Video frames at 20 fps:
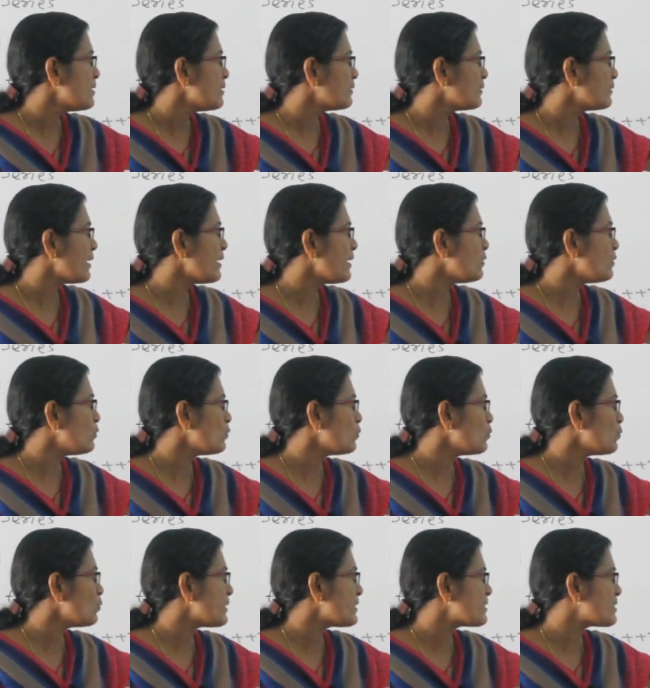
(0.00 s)
3 into
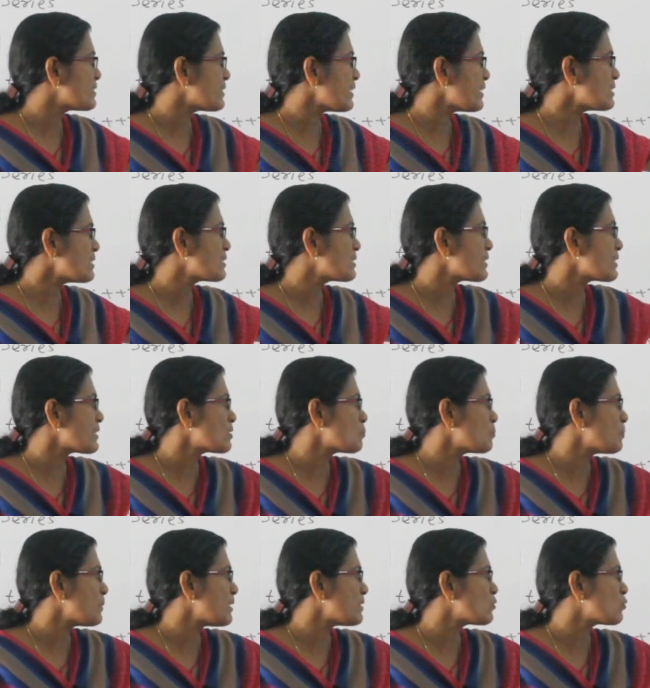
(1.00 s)
2 is 6, 6
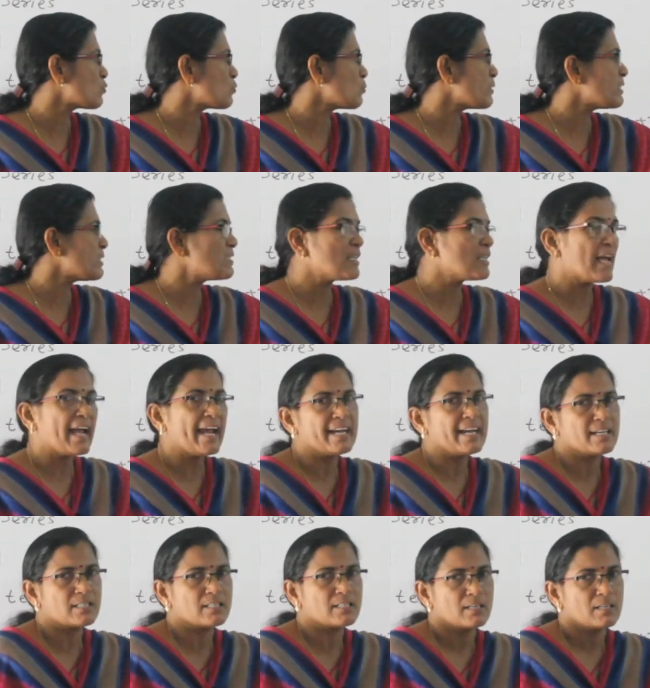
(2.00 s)
plus 2 is
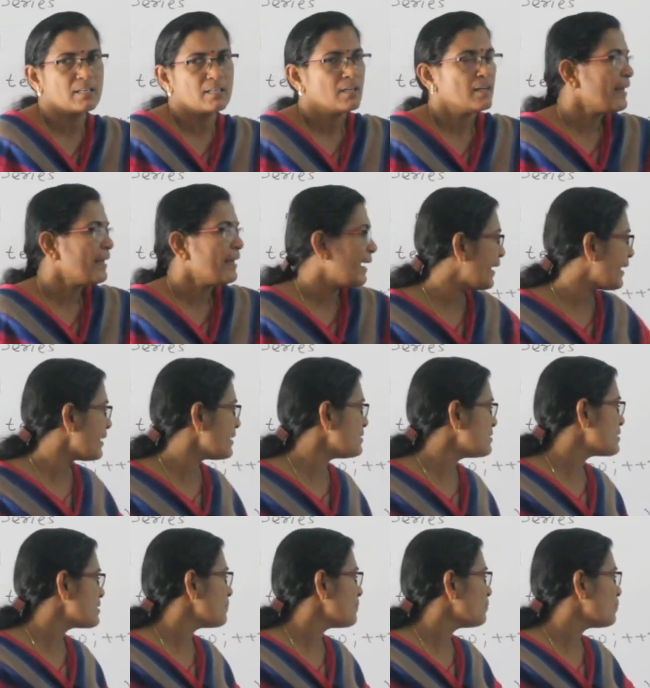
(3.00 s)
8.
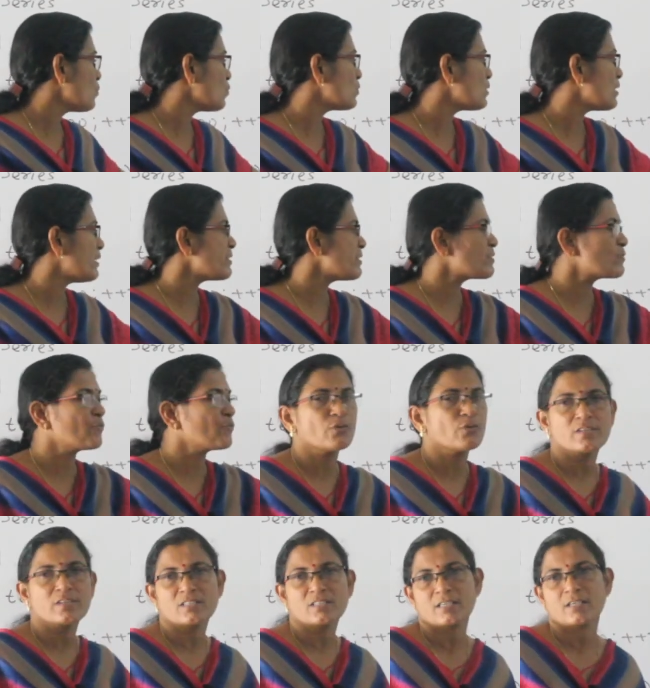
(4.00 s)
8 modulus
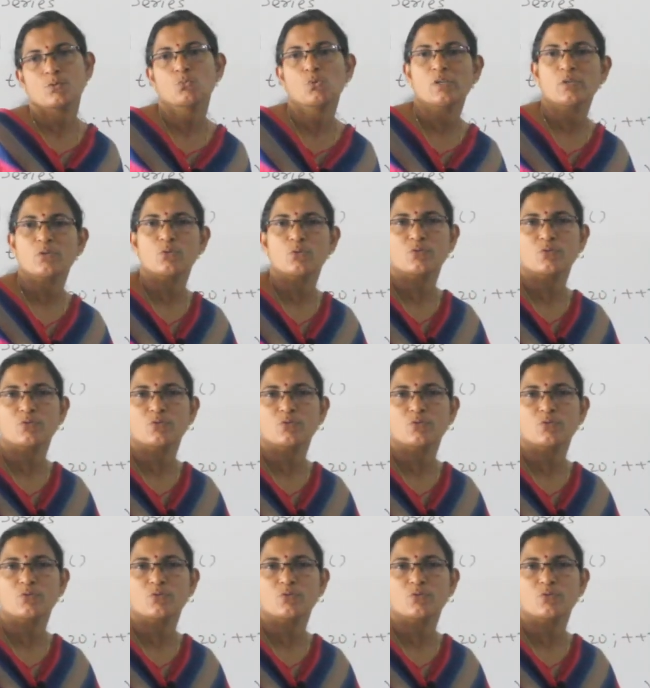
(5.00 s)
4 is equal to